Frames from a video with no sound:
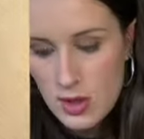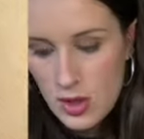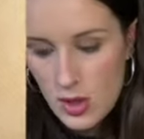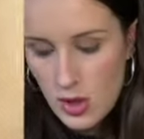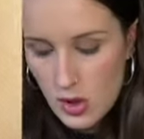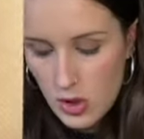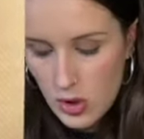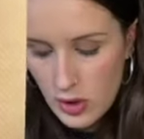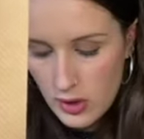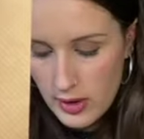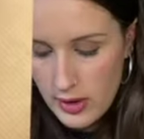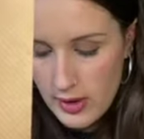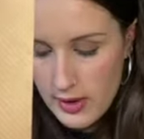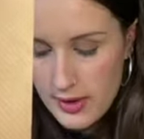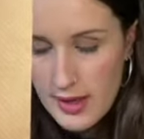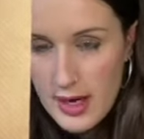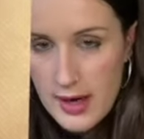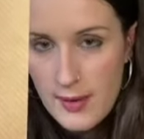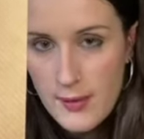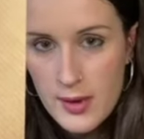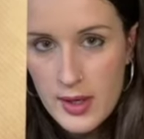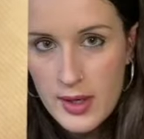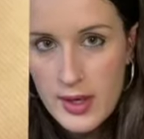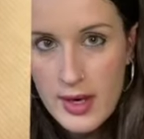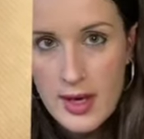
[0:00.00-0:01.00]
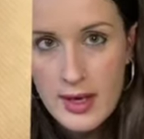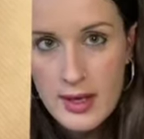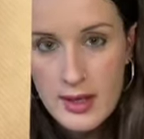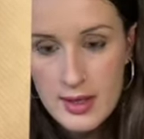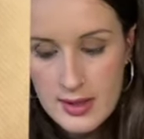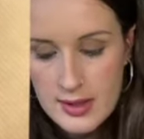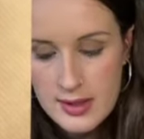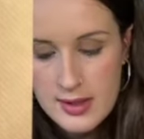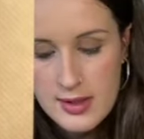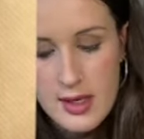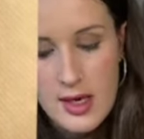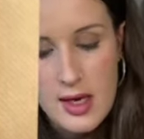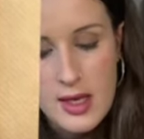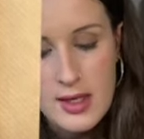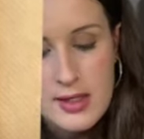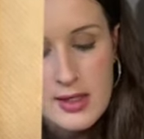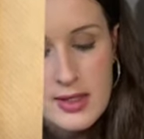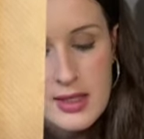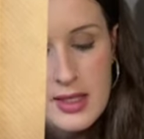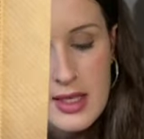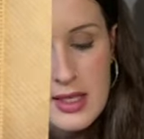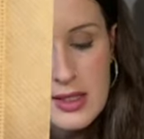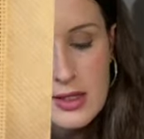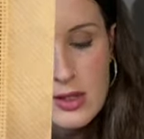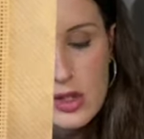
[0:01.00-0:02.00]
on that one, and I
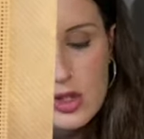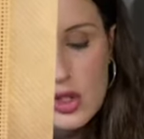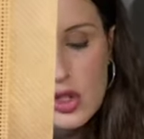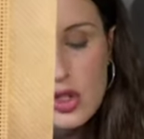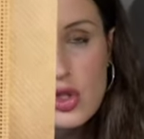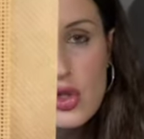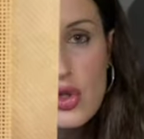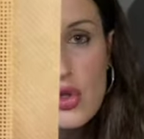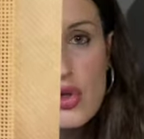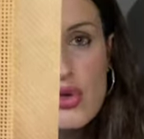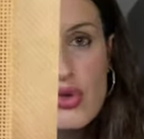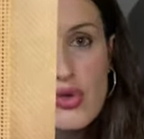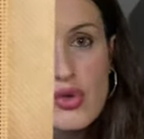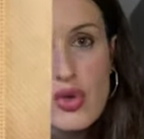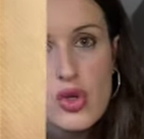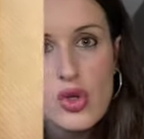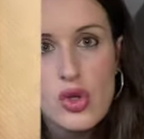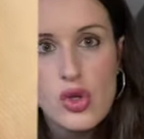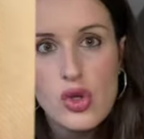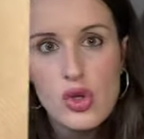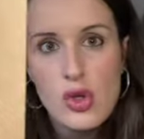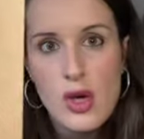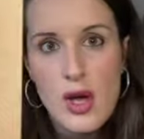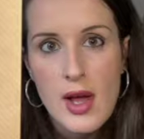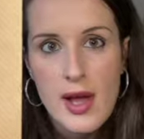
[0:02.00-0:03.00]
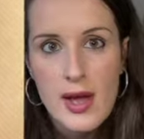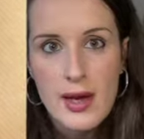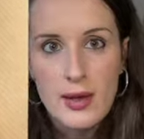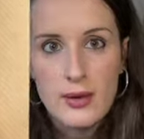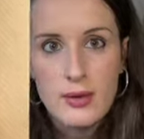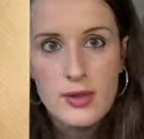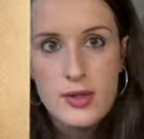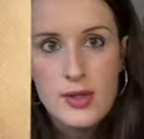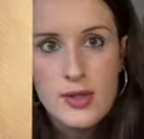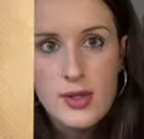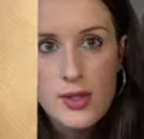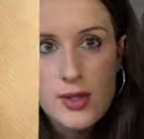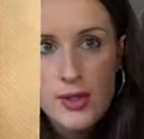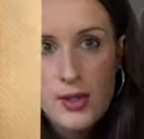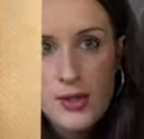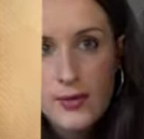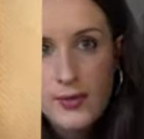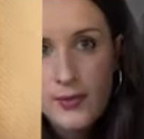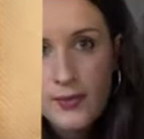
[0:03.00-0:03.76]
started the straw house.